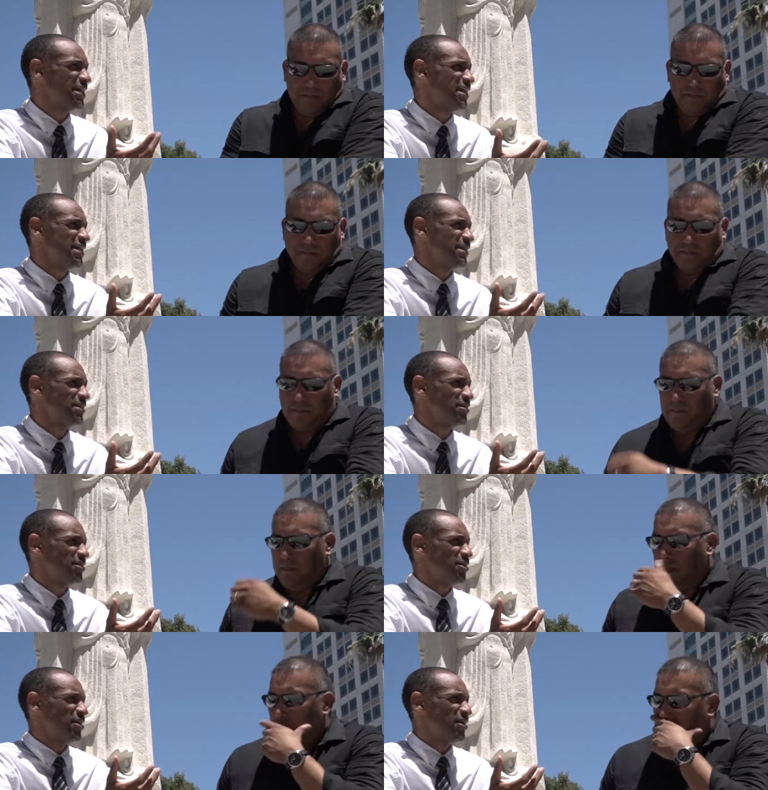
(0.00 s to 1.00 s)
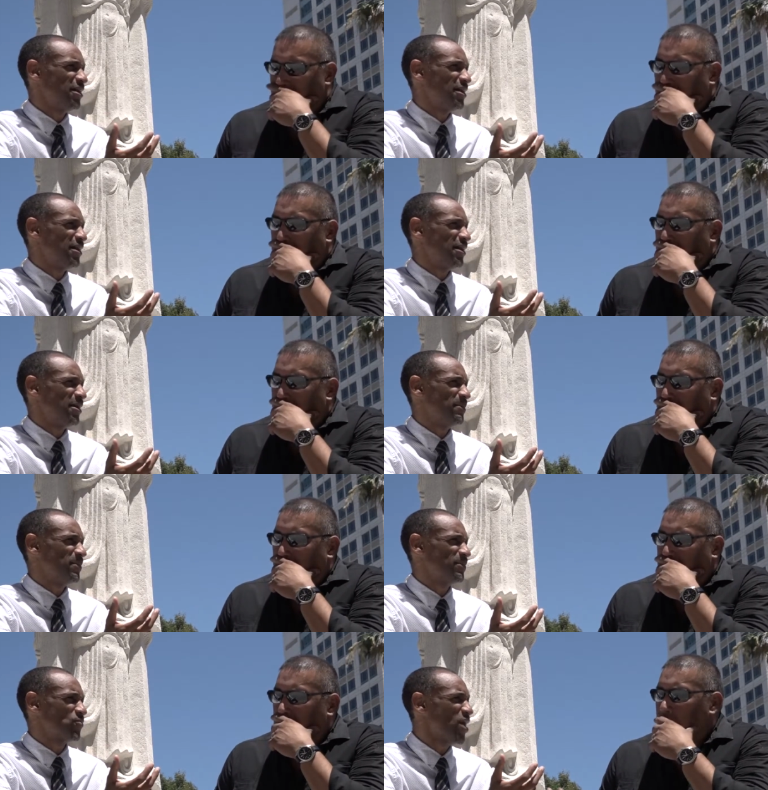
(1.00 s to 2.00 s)
Speaker 1: in
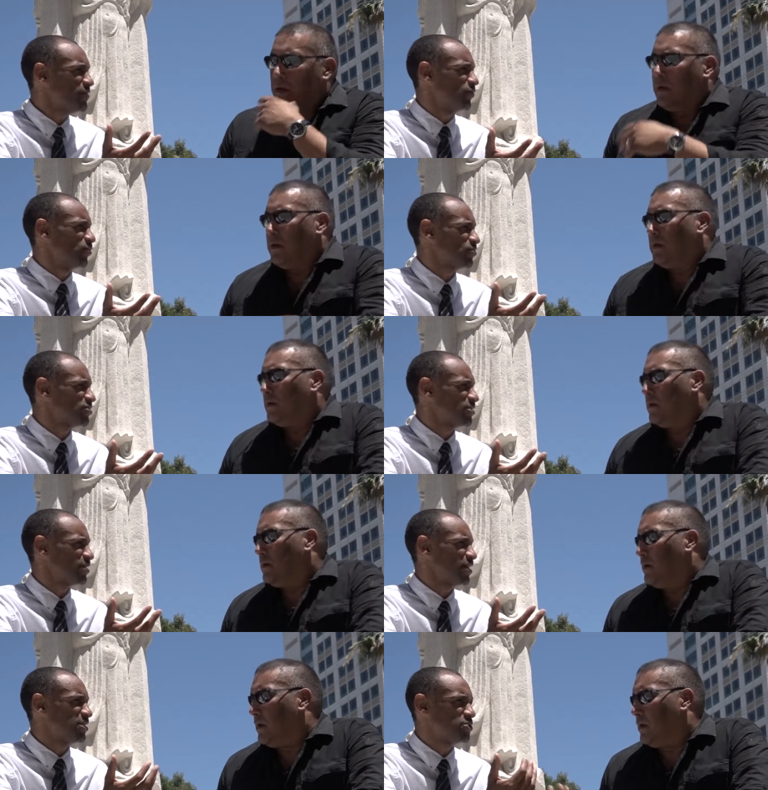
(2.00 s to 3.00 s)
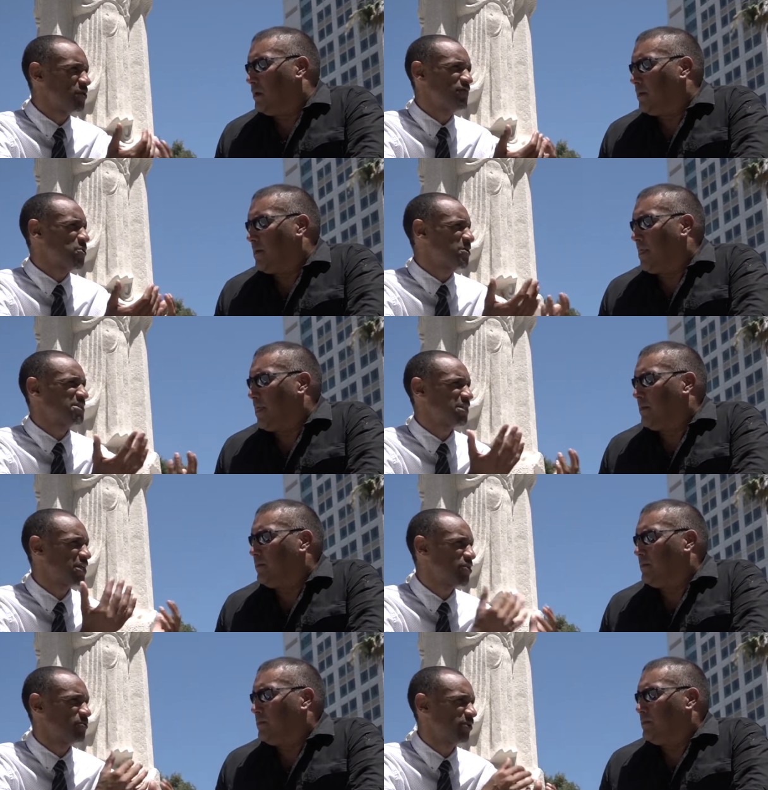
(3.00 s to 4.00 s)
um, rifles into a very
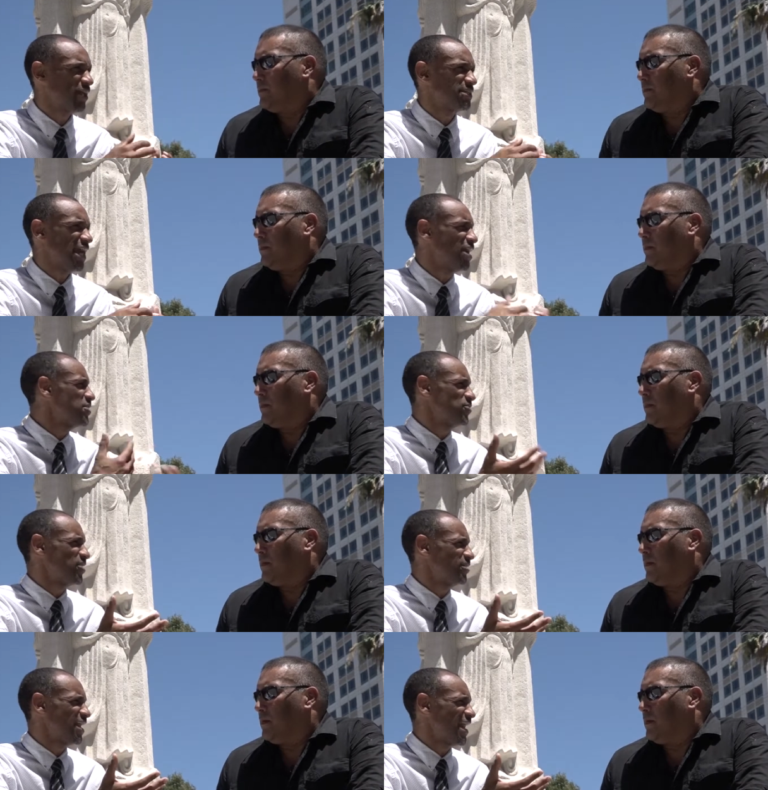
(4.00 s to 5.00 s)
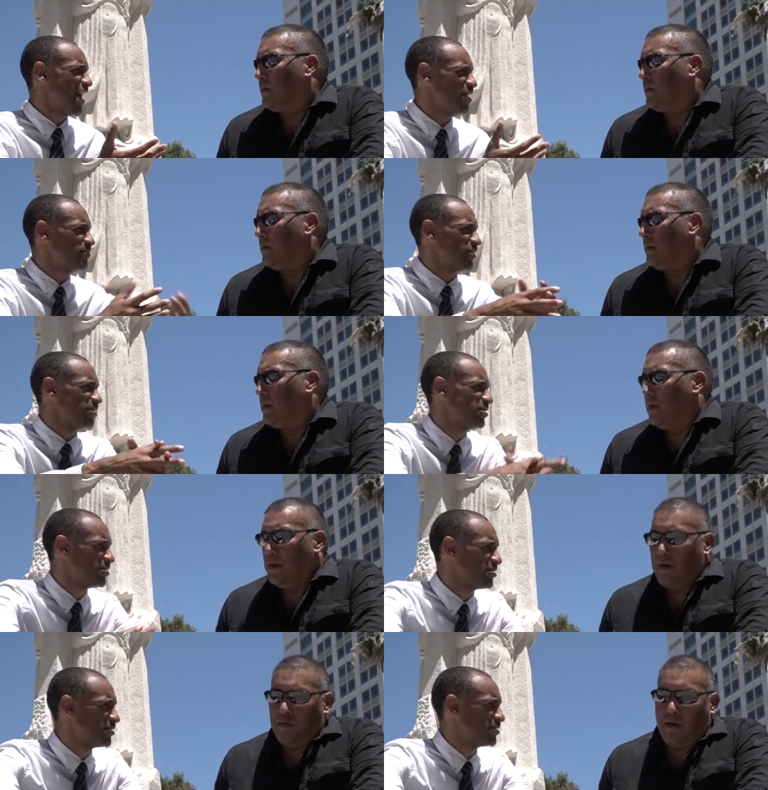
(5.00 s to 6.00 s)
secure place. How do you think that happened?
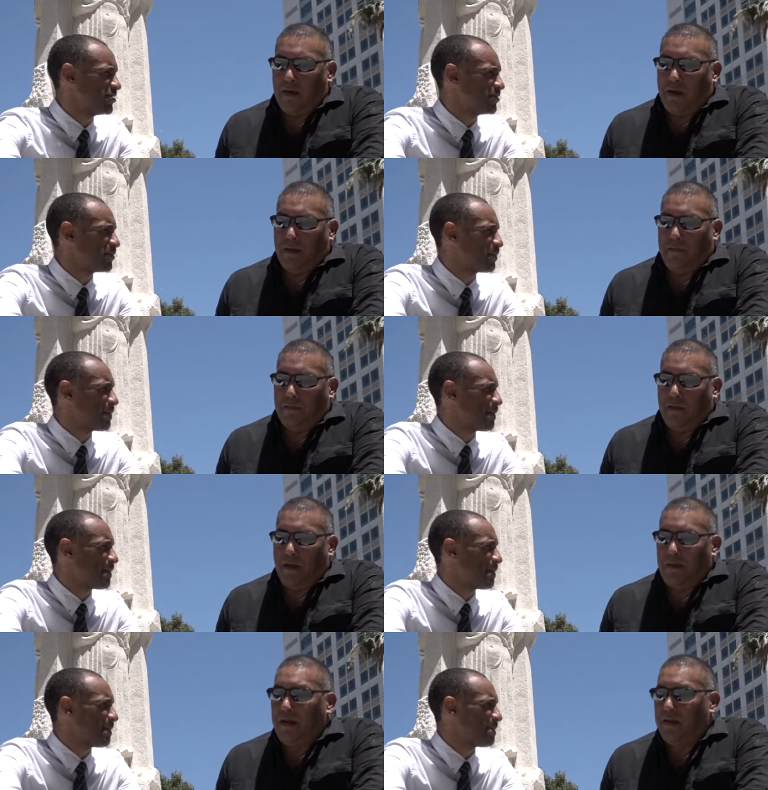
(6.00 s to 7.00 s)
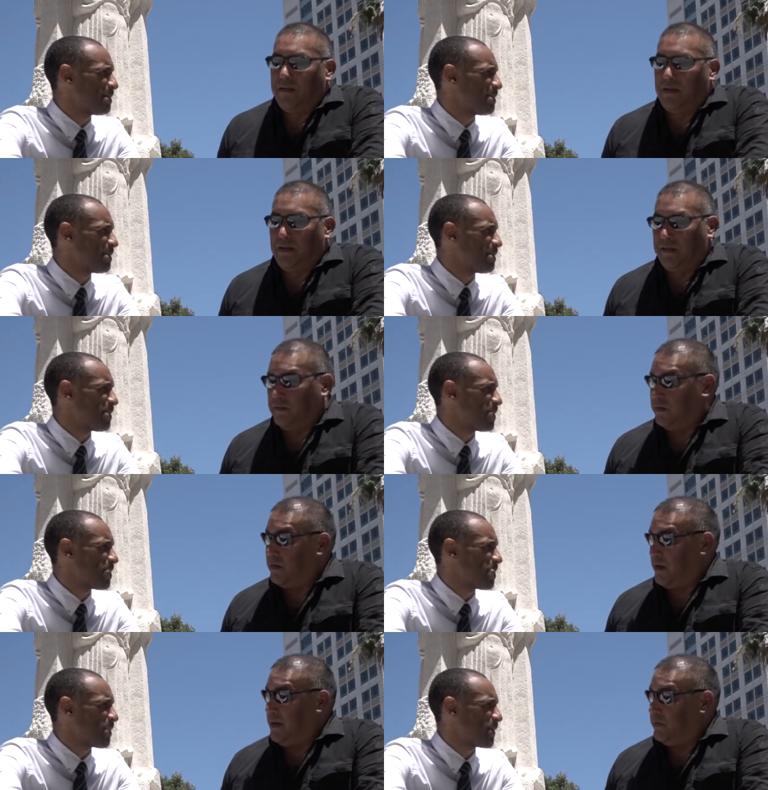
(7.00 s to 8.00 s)
Speaker 2: One, I'm, I'm not going to say that this is a
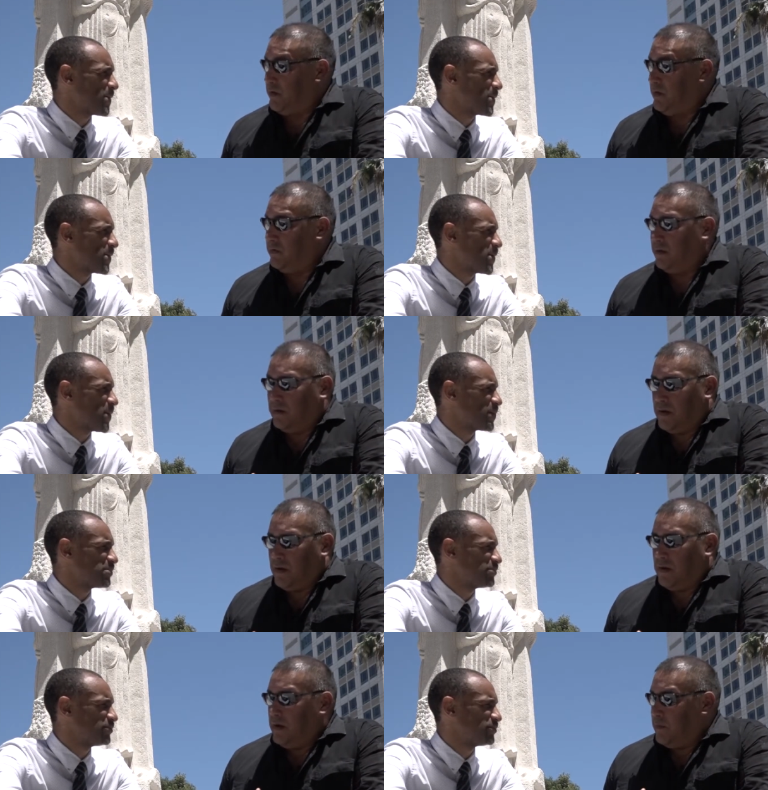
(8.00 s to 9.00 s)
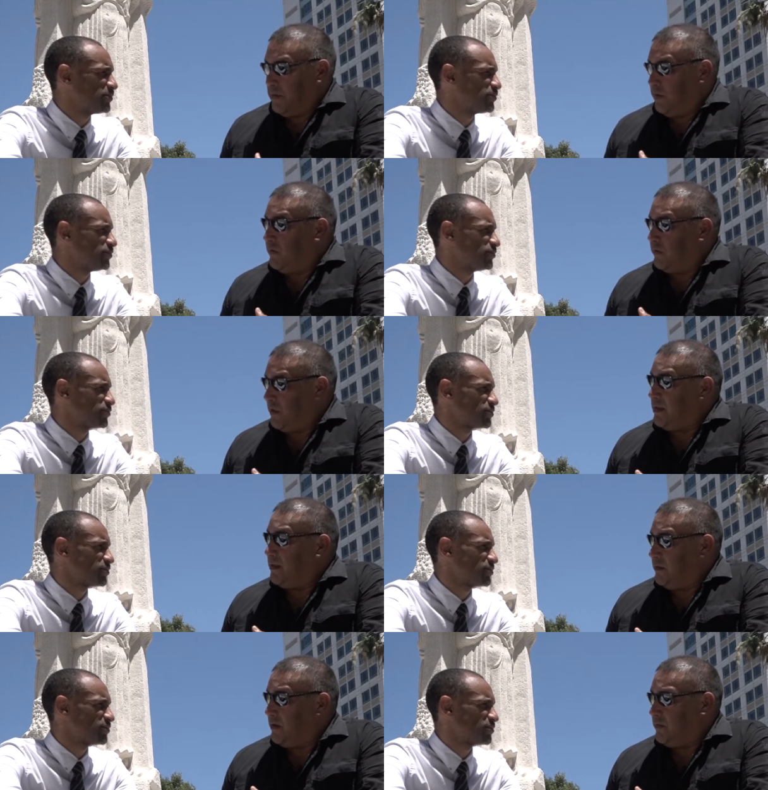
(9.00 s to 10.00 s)
game changer, but this is
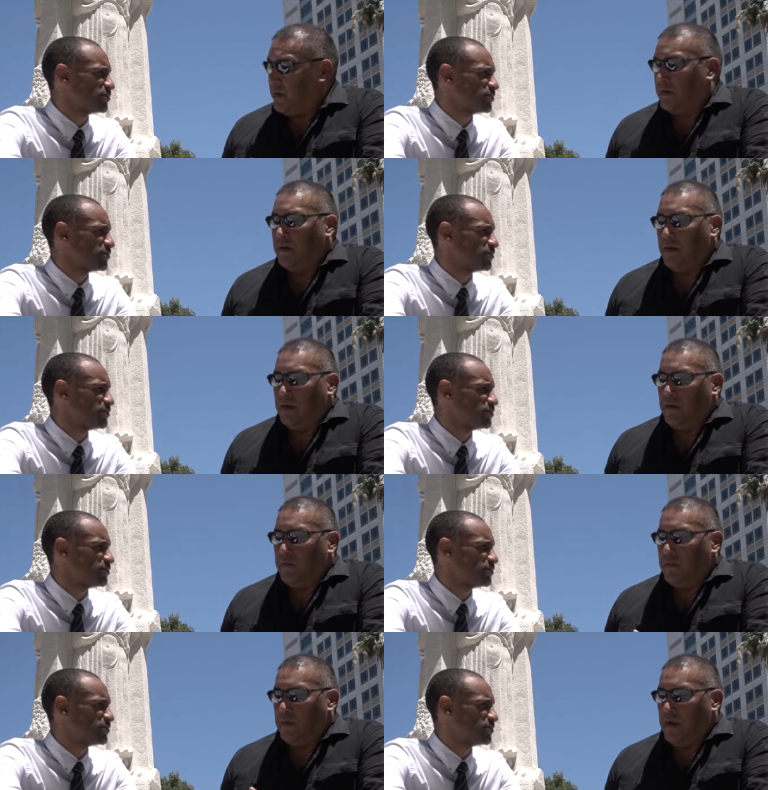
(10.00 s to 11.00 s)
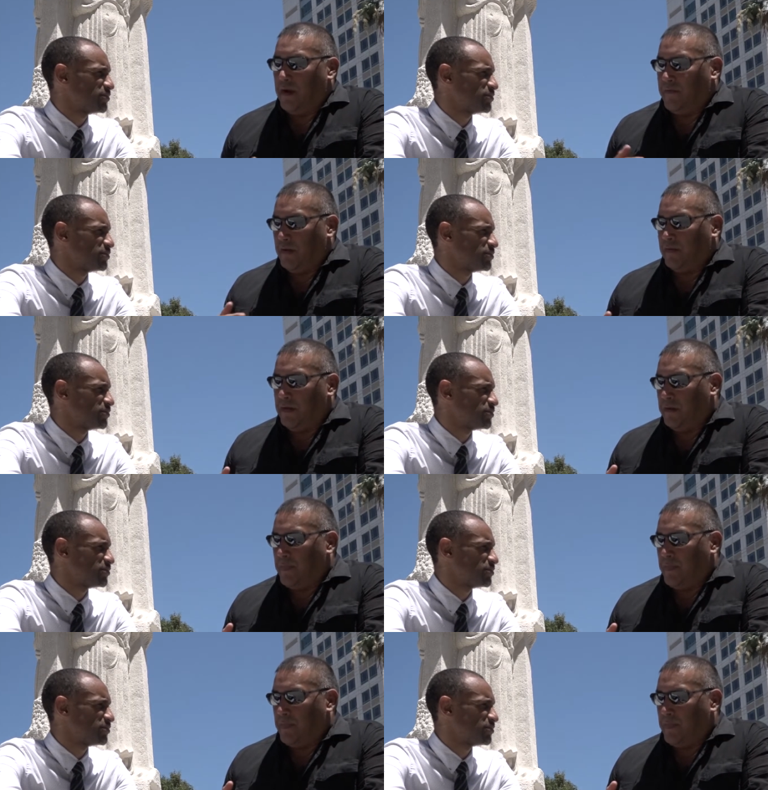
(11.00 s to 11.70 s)
slightly different we have seen in the